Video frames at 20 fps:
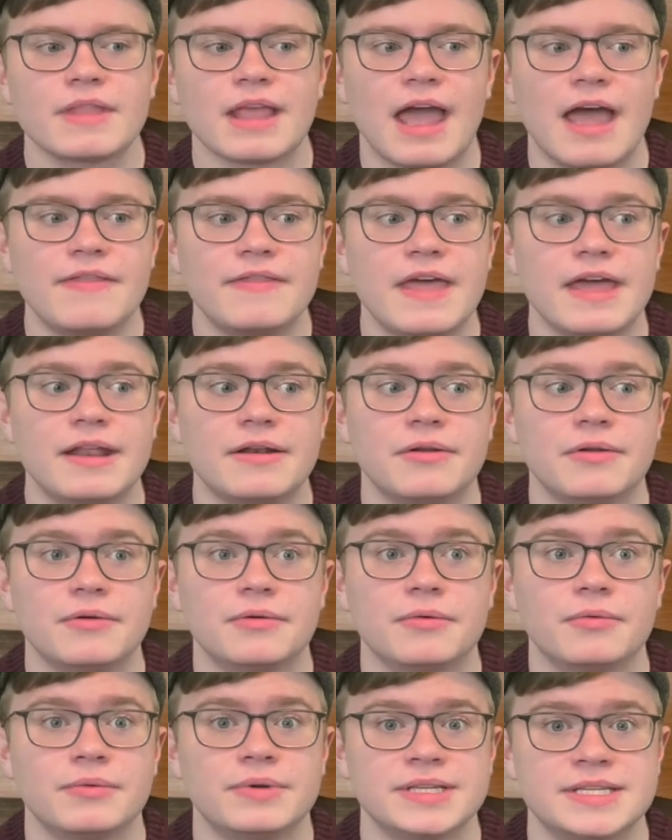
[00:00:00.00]
And
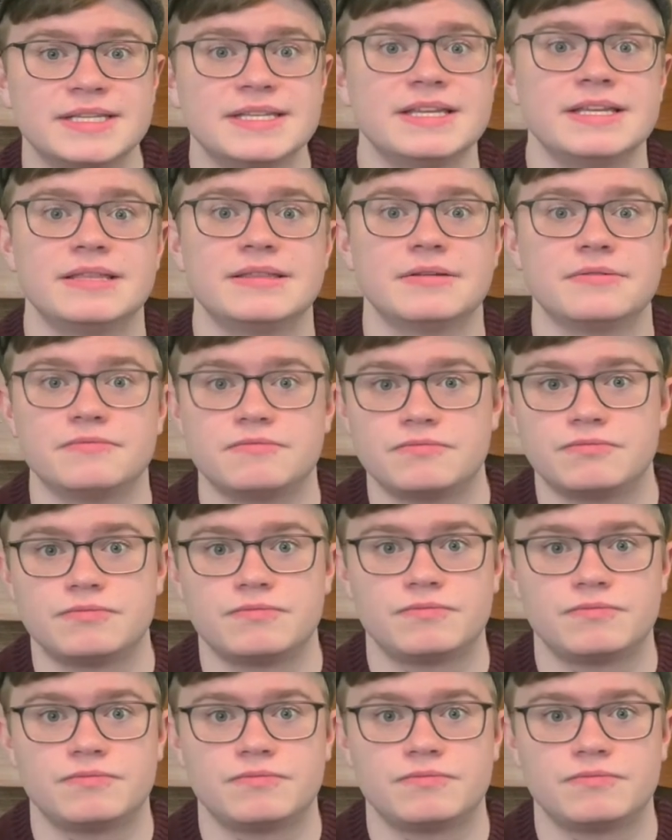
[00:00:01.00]
then we see the